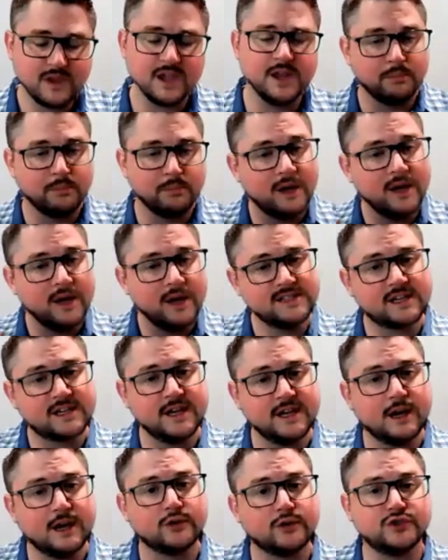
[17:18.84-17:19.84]
and apply
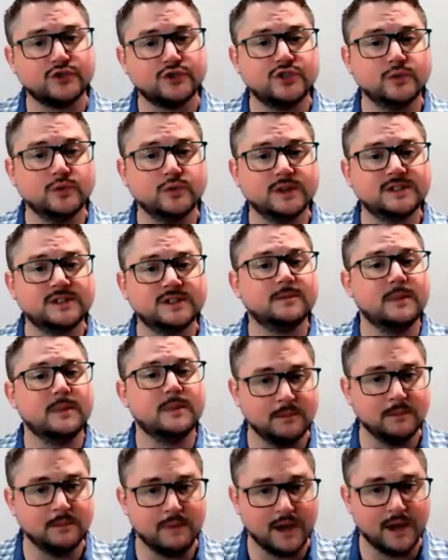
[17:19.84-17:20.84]
technology to it to
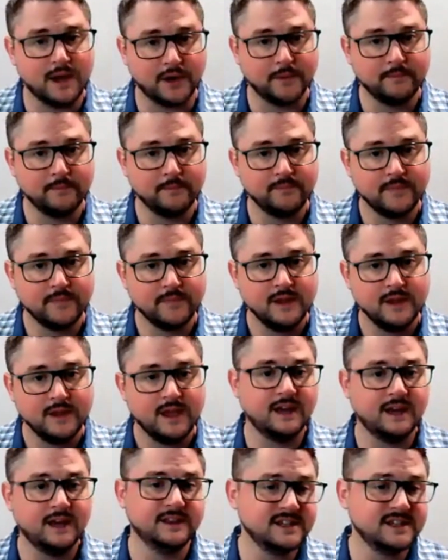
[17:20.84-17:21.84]
make it better?
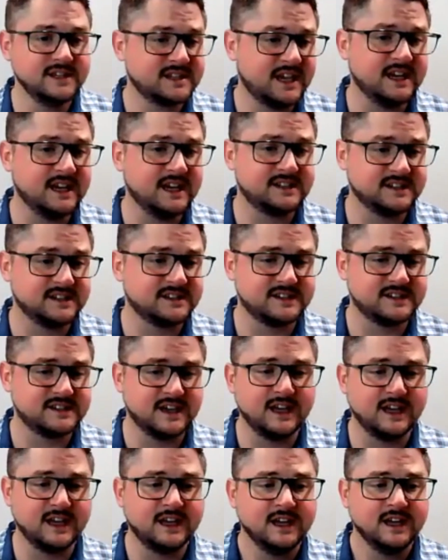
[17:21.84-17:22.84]
And in this case, it's
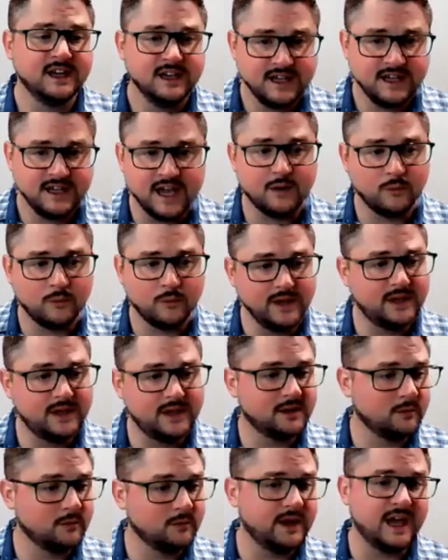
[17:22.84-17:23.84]
saying, yeah,
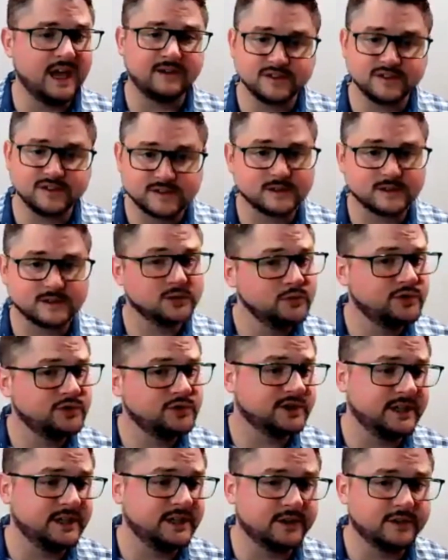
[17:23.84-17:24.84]
we have a
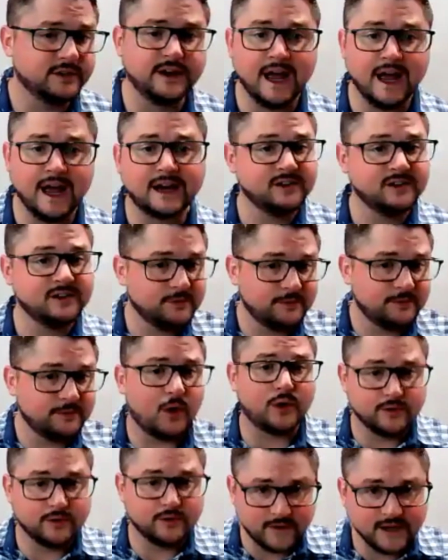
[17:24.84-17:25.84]
solution here, an active
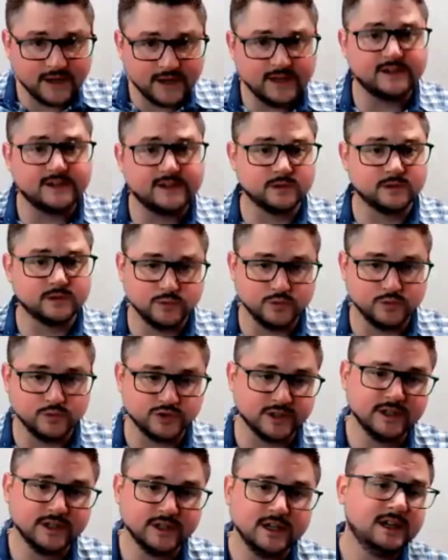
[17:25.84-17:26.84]
RFID
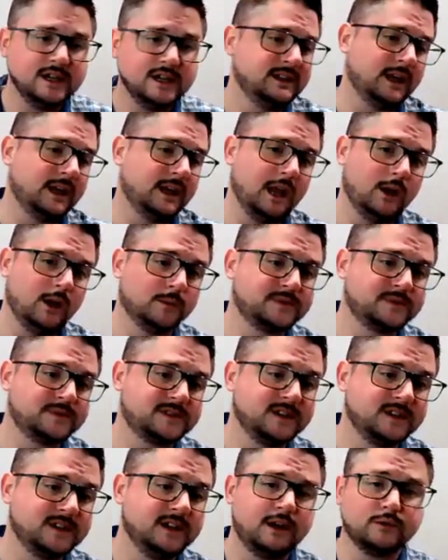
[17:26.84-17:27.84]
solution that
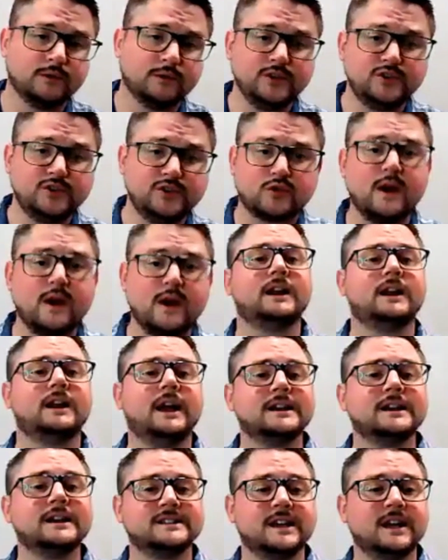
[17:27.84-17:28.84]
helps not only track an
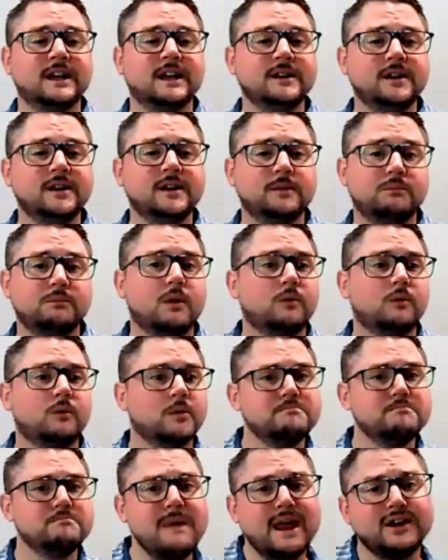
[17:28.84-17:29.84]
asset, but
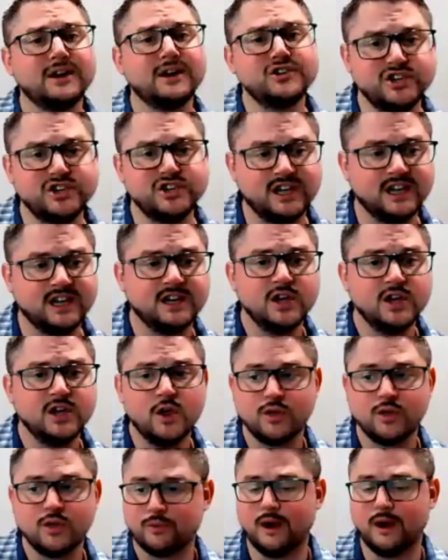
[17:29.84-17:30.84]
we're managing it
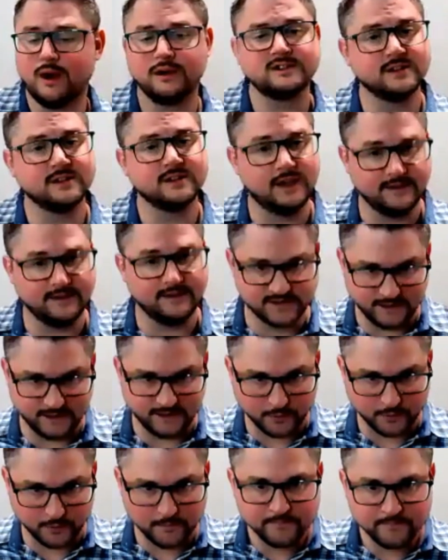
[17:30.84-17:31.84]
throughout its life
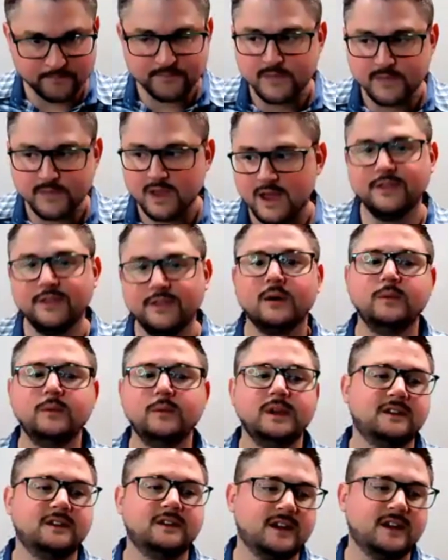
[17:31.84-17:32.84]
cycle. And then
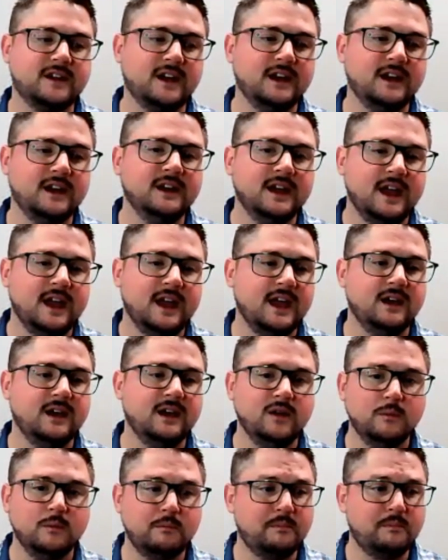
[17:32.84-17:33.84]
we could say,
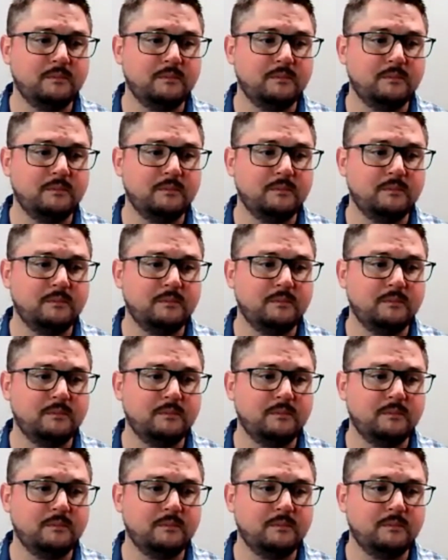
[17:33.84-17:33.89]
hey,